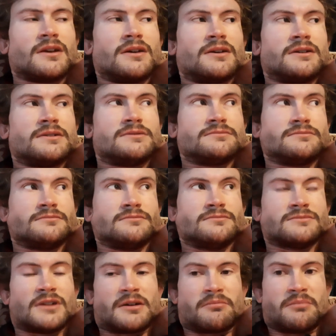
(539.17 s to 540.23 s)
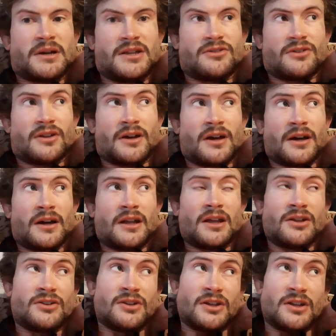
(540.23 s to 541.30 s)
um, like Pizza Hut,
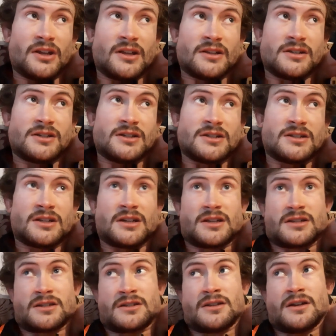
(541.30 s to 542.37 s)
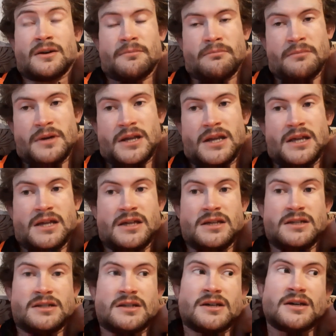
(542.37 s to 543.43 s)
SCT Logistics,
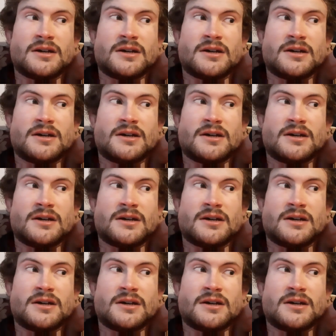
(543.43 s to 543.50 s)
Middy's,